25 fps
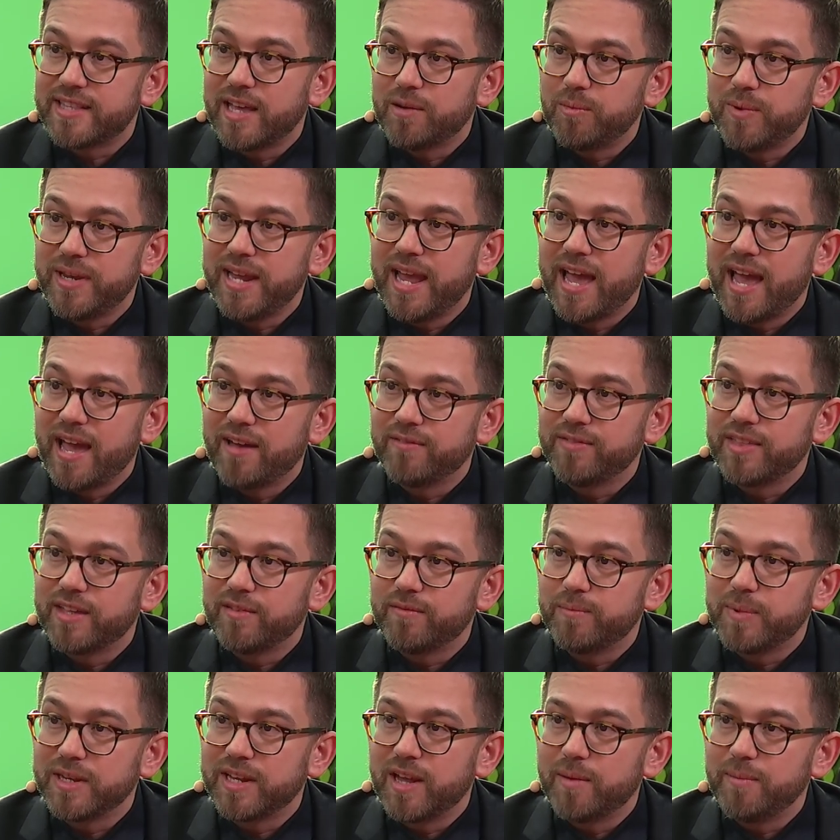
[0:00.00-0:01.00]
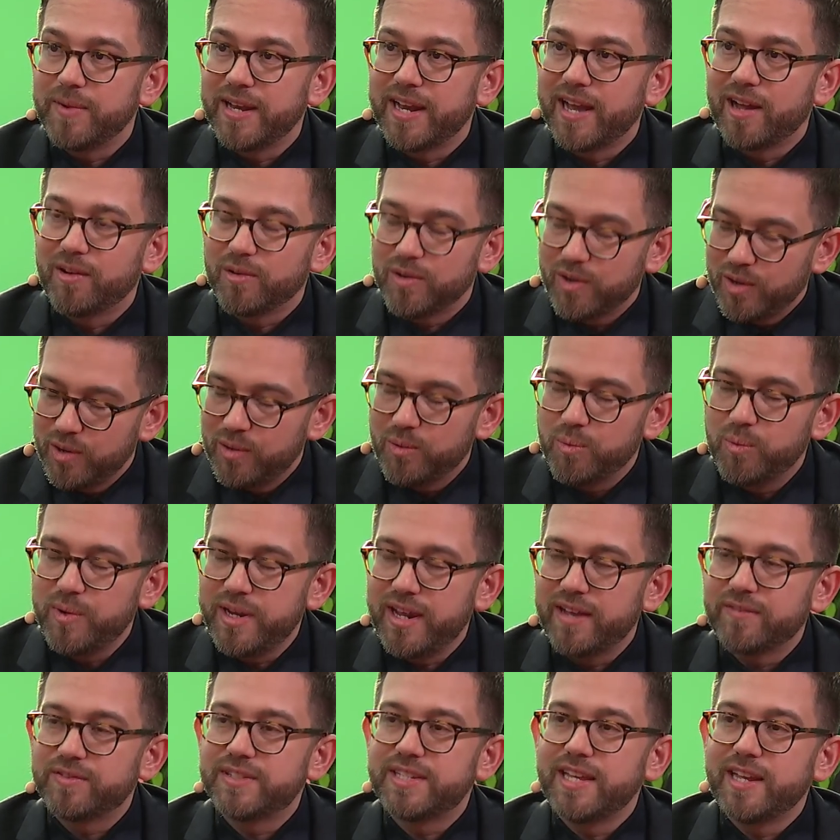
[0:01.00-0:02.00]
that we have that have been coming out, we
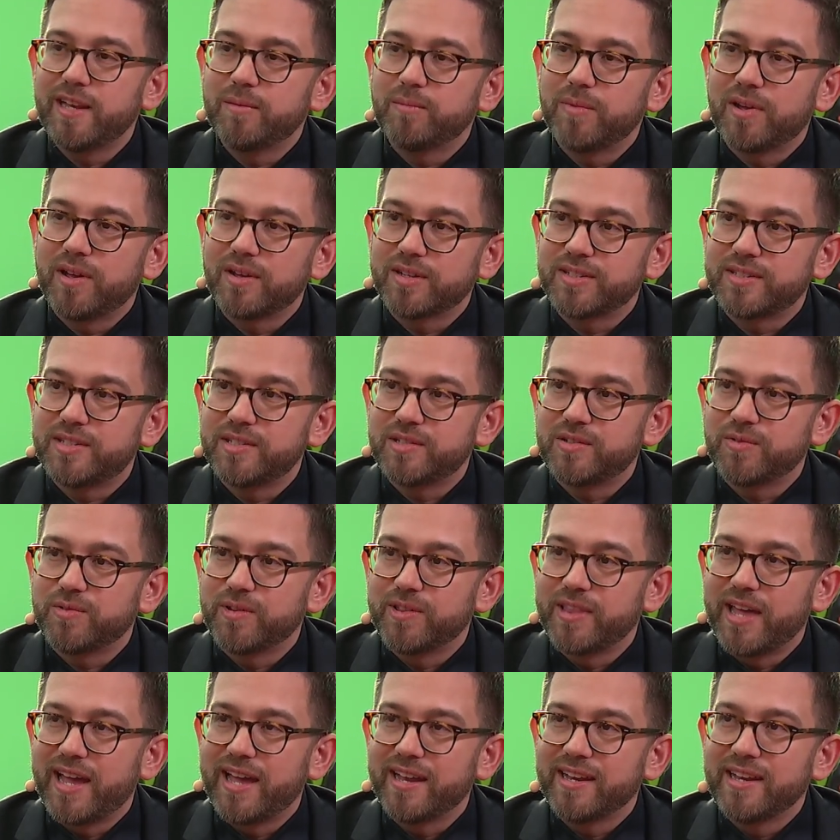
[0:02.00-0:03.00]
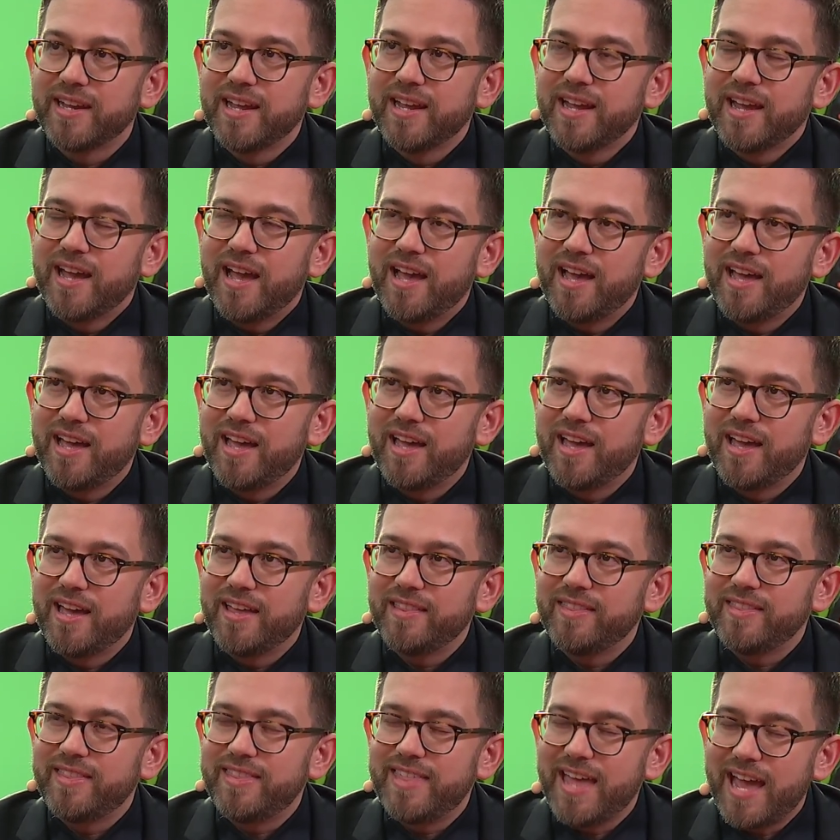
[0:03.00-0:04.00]
have sandboxes for that.
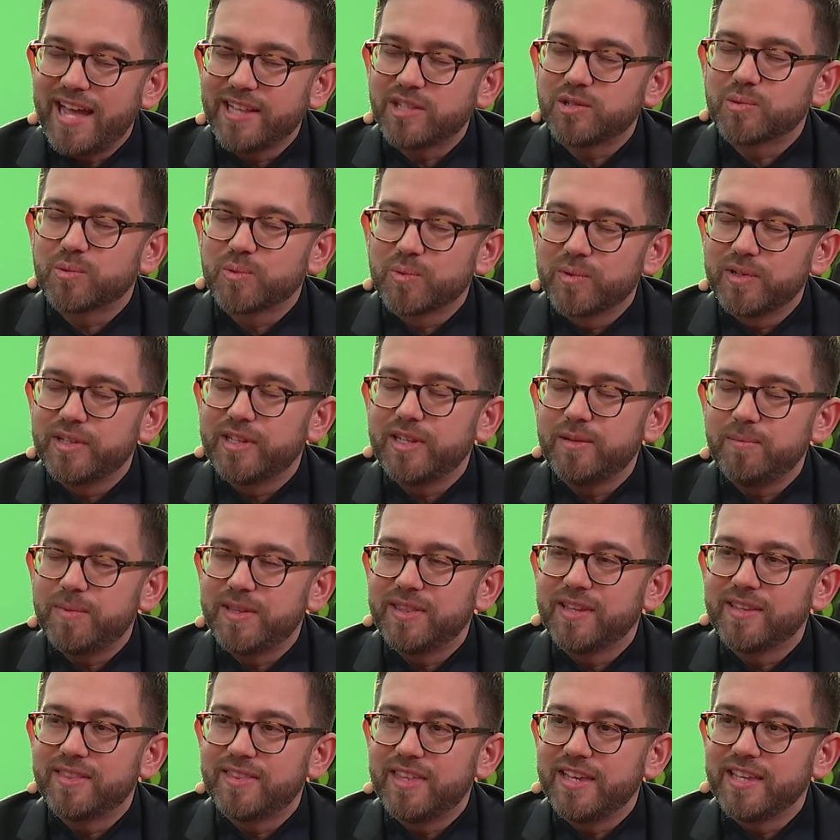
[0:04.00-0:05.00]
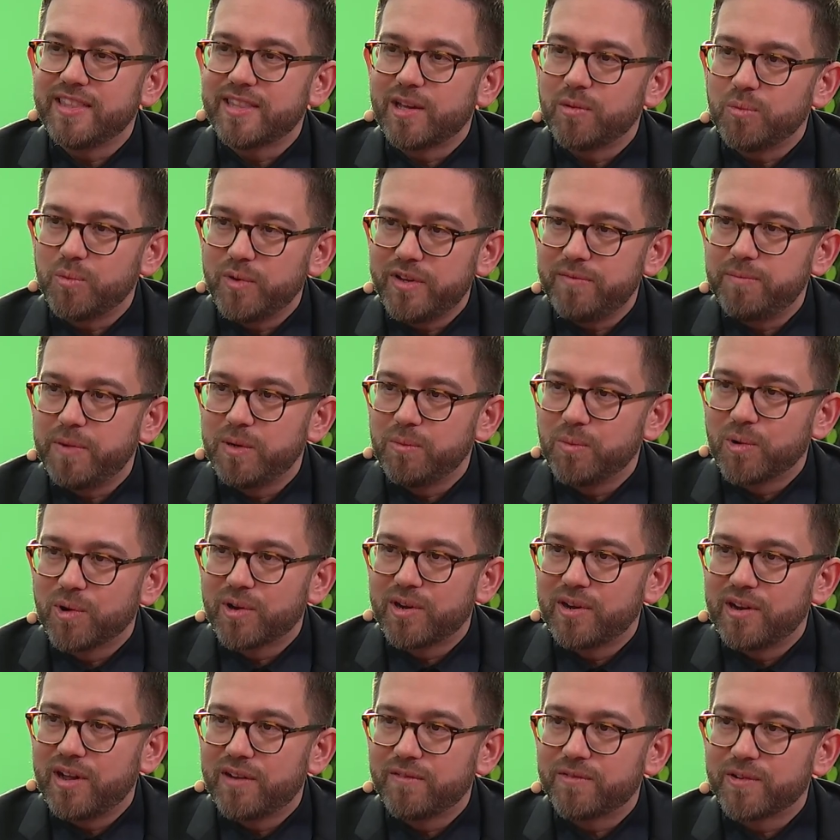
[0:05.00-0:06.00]
That's really been the thing that we've been
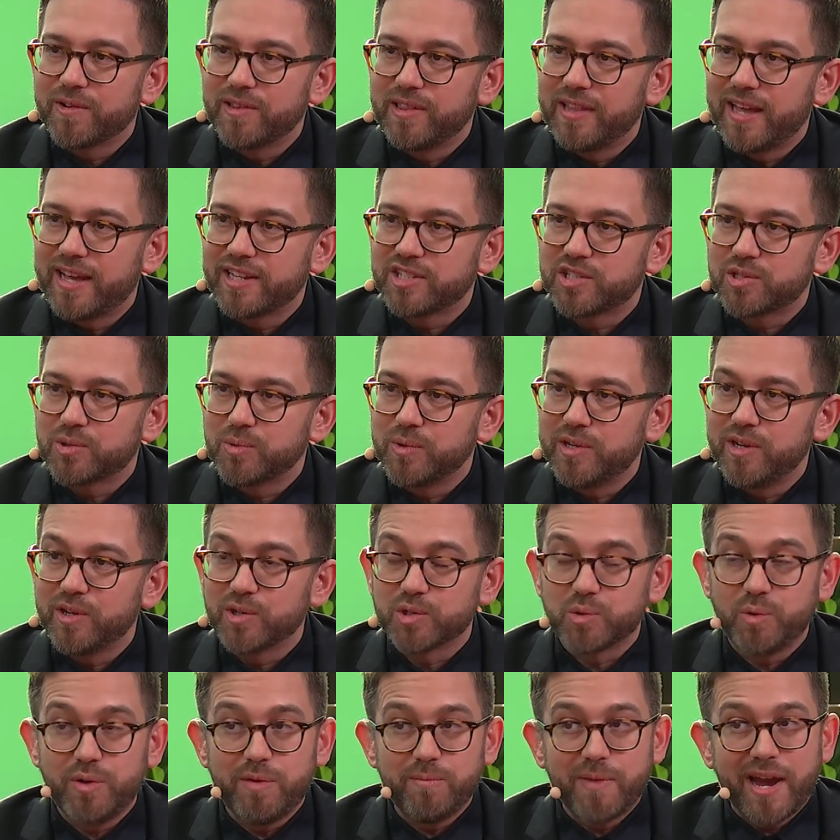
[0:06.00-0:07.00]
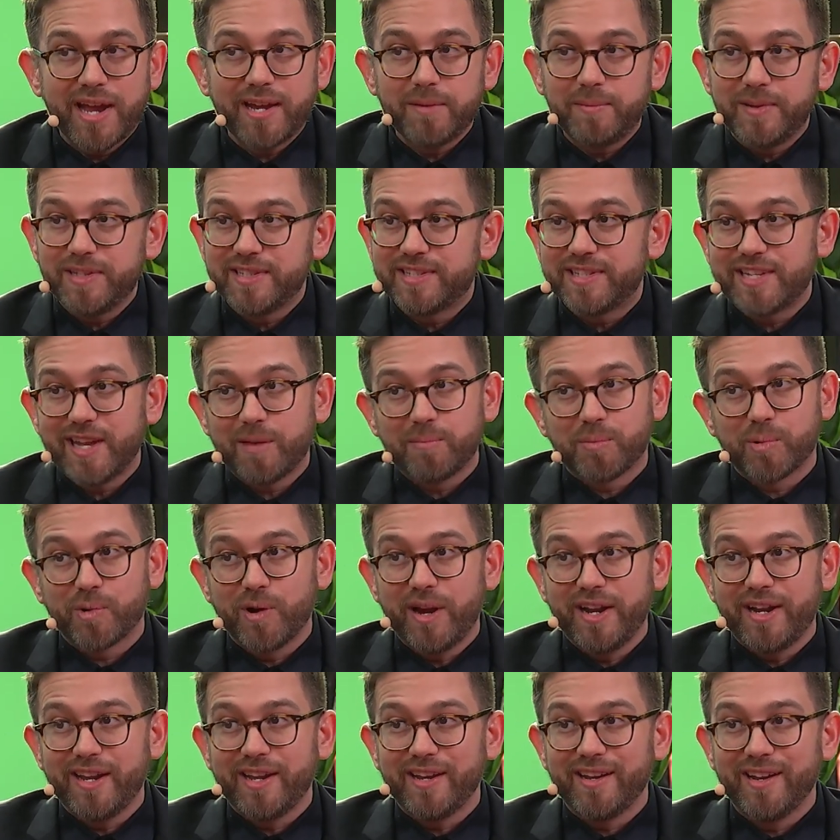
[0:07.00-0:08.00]
working on for the last 3 years. We might have been
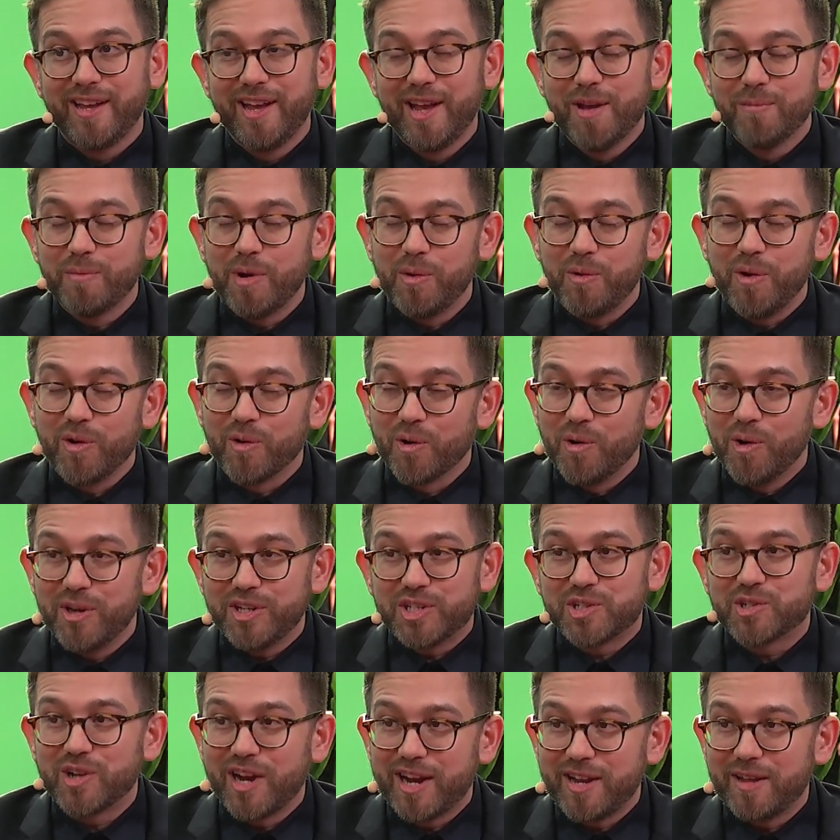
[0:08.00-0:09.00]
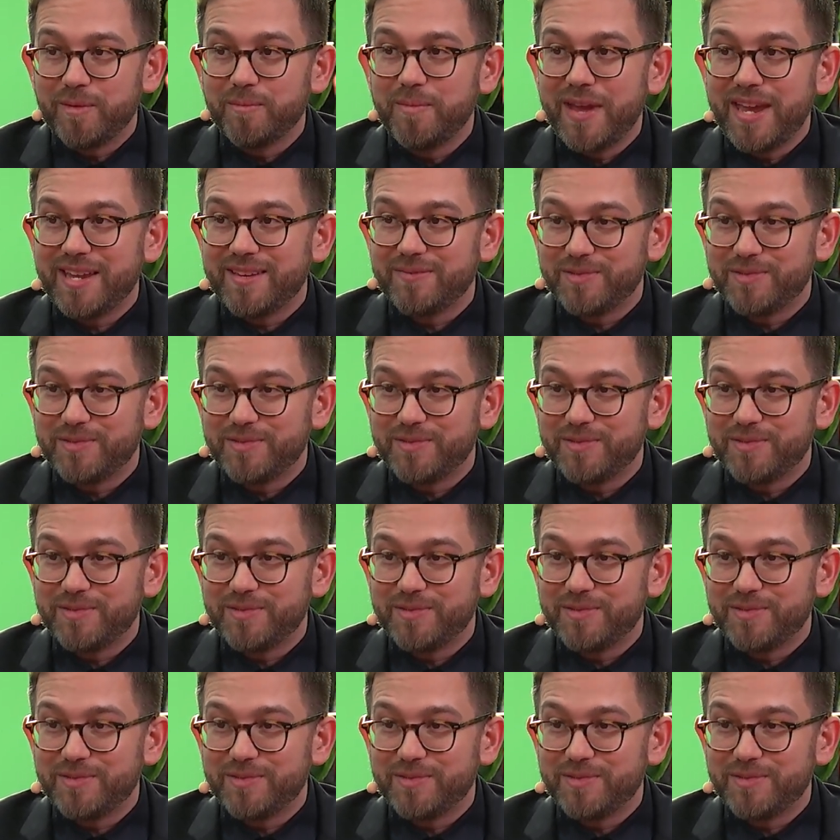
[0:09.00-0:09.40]
separated, but we were always trying to make sure.